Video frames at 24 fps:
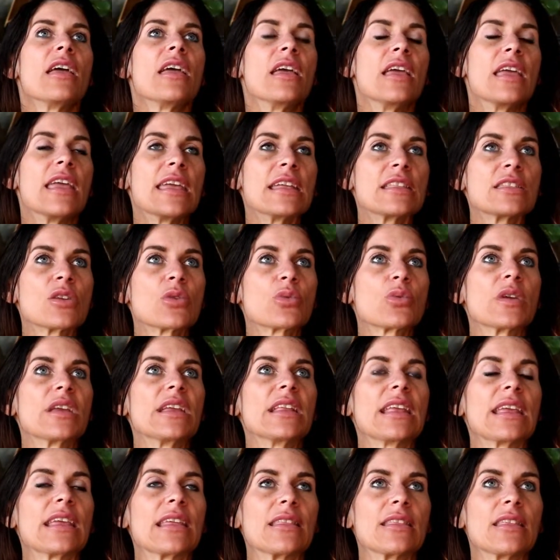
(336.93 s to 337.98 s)
In the
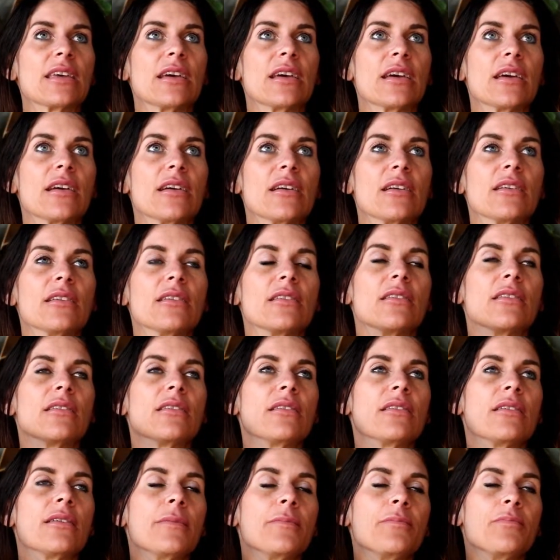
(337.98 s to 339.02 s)
reading,
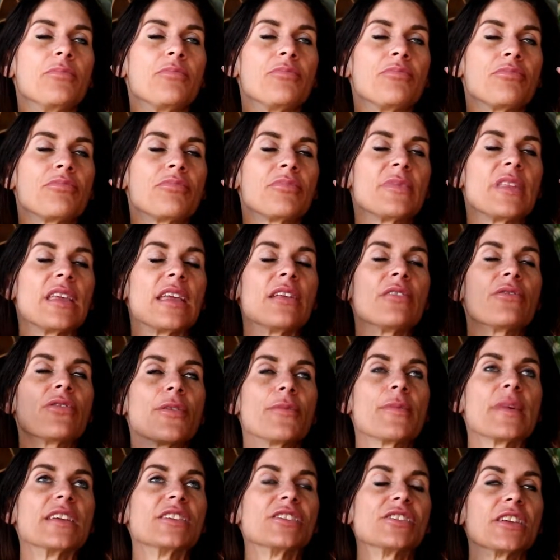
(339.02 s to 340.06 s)
the
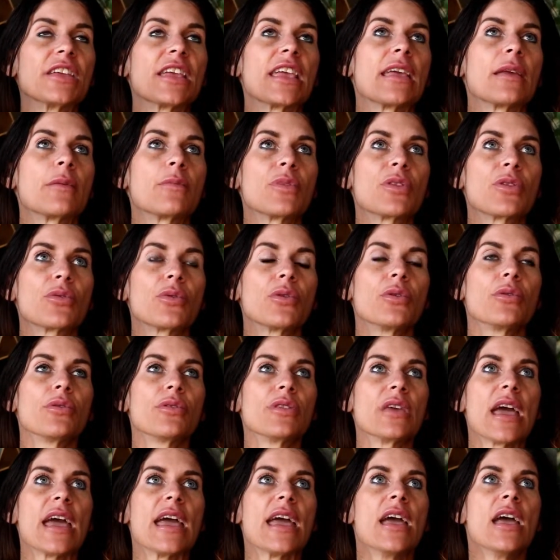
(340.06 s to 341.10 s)
information came through
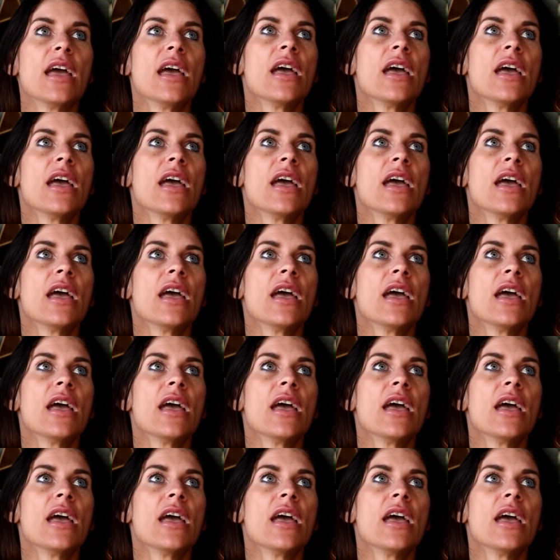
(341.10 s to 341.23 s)
that,